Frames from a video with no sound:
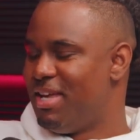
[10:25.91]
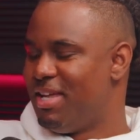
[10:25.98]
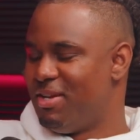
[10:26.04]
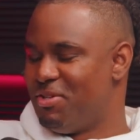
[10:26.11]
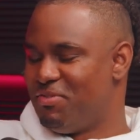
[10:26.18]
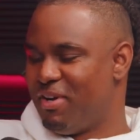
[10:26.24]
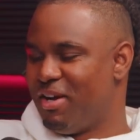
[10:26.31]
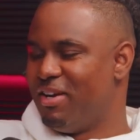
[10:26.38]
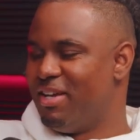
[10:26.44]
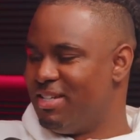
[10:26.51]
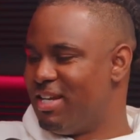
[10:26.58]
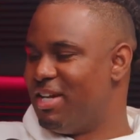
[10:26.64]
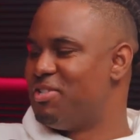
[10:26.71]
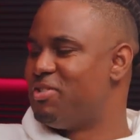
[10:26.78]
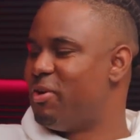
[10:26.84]
They was very
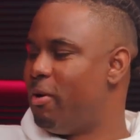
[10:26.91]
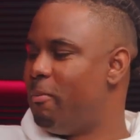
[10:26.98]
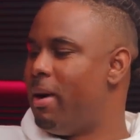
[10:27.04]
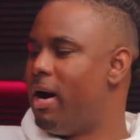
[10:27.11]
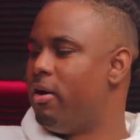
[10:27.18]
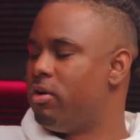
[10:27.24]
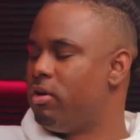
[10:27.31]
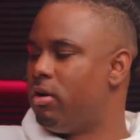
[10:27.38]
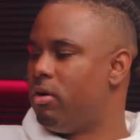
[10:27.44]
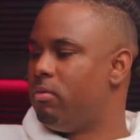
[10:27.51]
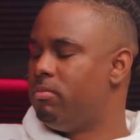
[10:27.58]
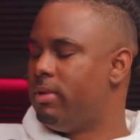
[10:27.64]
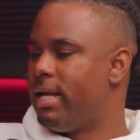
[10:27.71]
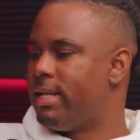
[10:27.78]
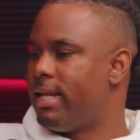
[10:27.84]
intentional about, you
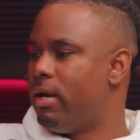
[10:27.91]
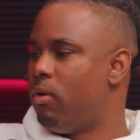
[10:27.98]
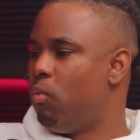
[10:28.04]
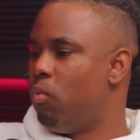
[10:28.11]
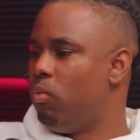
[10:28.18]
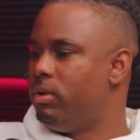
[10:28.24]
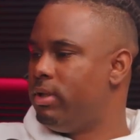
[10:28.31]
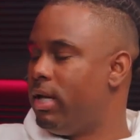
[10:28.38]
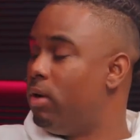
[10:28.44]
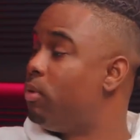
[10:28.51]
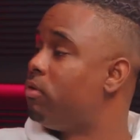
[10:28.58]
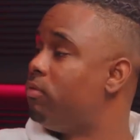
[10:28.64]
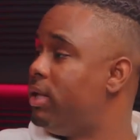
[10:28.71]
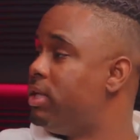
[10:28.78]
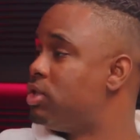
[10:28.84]
know, that they didn't
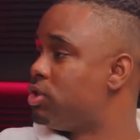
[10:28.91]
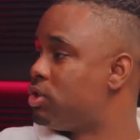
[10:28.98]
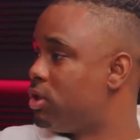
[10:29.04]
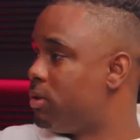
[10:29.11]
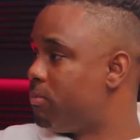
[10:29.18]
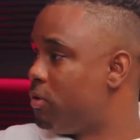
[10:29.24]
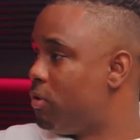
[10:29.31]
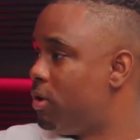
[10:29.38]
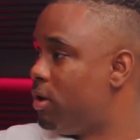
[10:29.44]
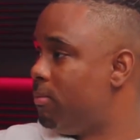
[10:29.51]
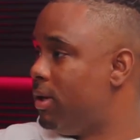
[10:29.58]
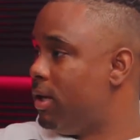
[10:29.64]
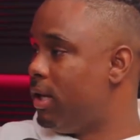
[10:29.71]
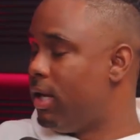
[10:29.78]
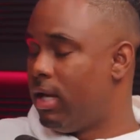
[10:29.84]
want a relationship. You know what I
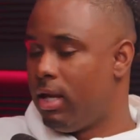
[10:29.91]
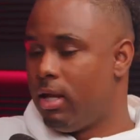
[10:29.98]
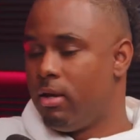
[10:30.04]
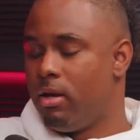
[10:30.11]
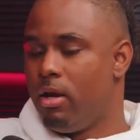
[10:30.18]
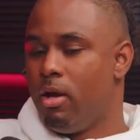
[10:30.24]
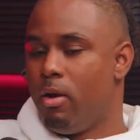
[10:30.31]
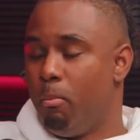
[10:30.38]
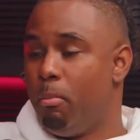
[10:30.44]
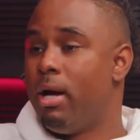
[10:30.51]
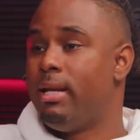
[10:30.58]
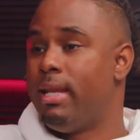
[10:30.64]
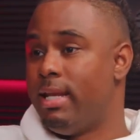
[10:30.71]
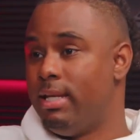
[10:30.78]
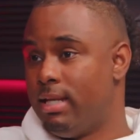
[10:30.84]
mean?
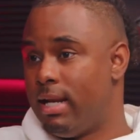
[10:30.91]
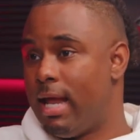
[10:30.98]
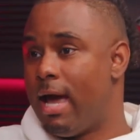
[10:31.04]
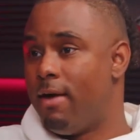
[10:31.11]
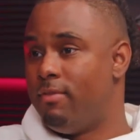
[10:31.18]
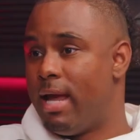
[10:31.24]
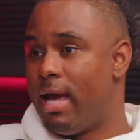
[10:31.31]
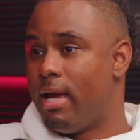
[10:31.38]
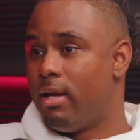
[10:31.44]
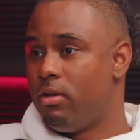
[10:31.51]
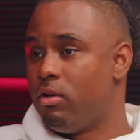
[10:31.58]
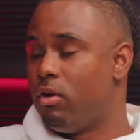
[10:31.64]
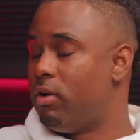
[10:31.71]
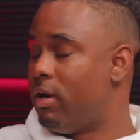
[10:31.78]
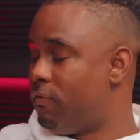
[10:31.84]
But they did have that,
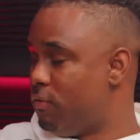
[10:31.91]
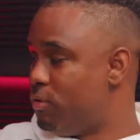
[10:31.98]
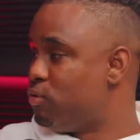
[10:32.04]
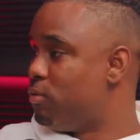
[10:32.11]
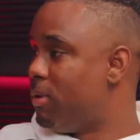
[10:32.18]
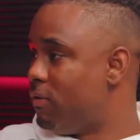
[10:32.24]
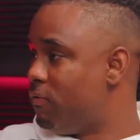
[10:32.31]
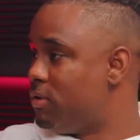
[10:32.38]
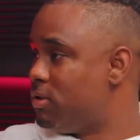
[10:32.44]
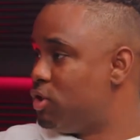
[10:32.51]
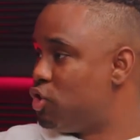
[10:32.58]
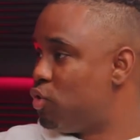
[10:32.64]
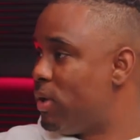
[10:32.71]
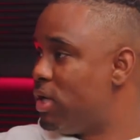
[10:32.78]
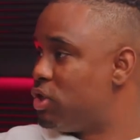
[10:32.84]
you know, that friends with benefits
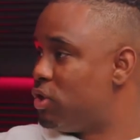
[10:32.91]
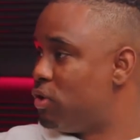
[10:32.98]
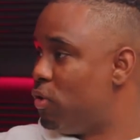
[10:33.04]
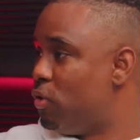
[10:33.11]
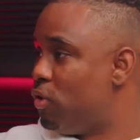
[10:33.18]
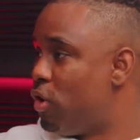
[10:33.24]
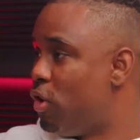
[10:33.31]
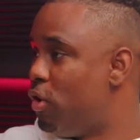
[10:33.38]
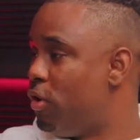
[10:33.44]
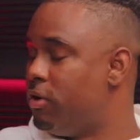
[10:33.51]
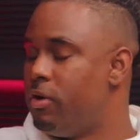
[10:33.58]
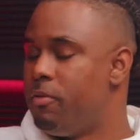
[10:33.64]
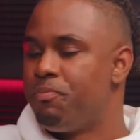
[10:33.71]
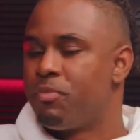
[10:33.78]
situation going on.